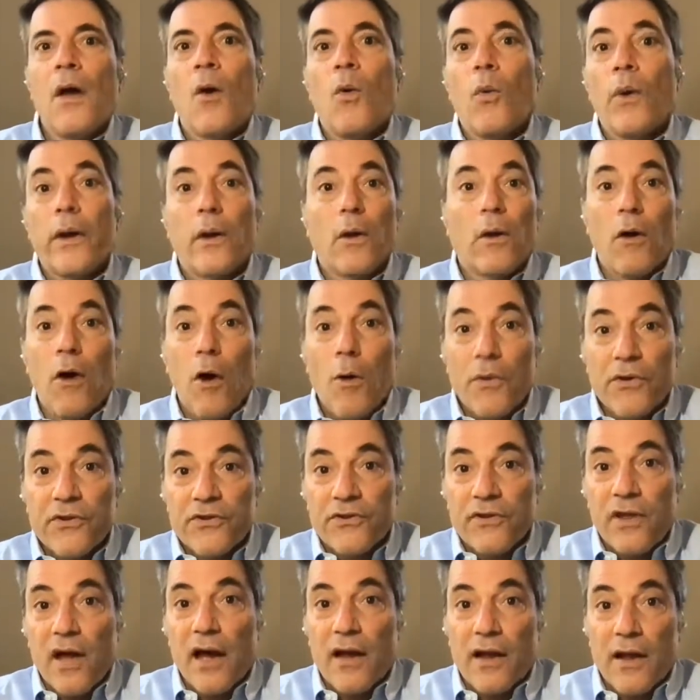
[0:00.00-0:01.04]
We were
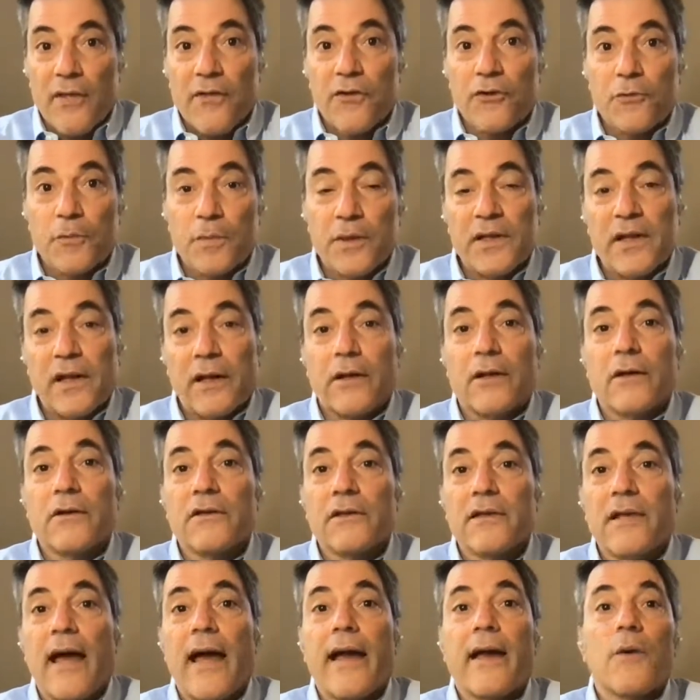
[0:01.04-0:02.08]
almost done on this particular
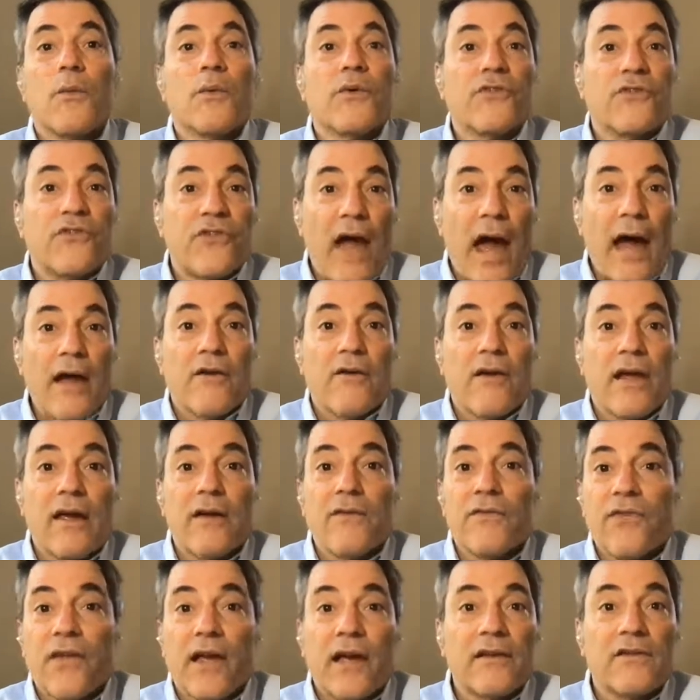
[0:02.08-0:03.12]
day. It was Saturday
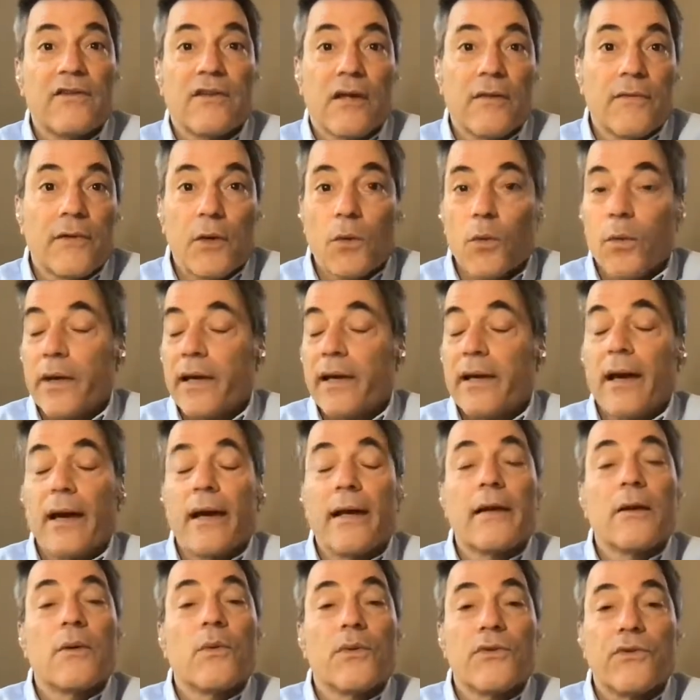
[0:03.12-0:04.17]
of Thanksgiving
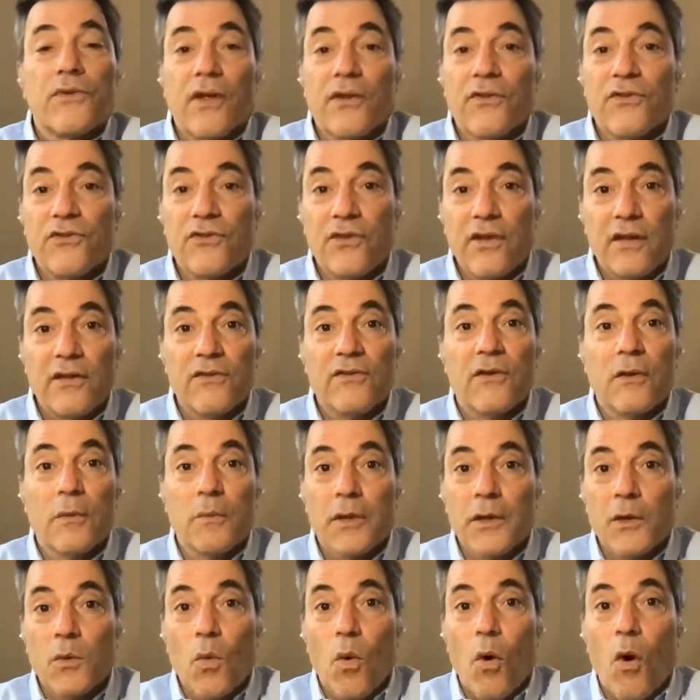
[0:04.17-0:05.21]
weekend. It was
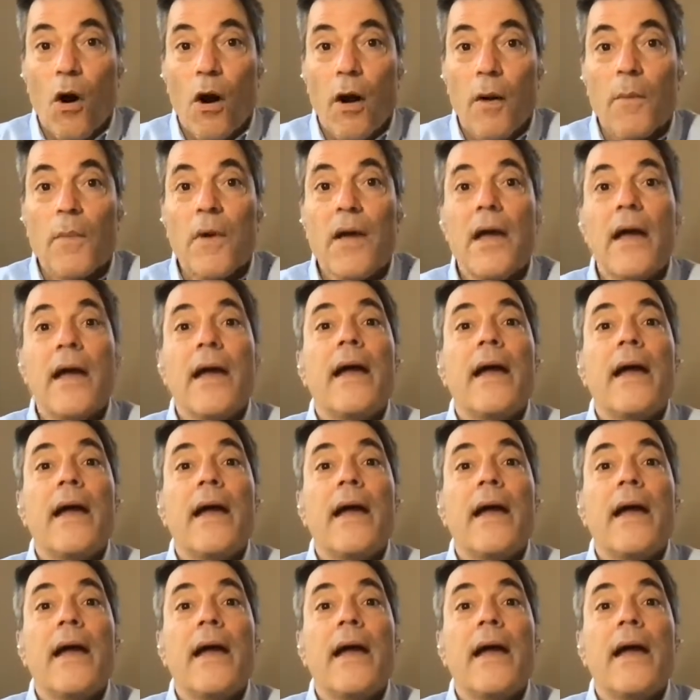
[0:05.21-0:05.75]
unseasonably warm.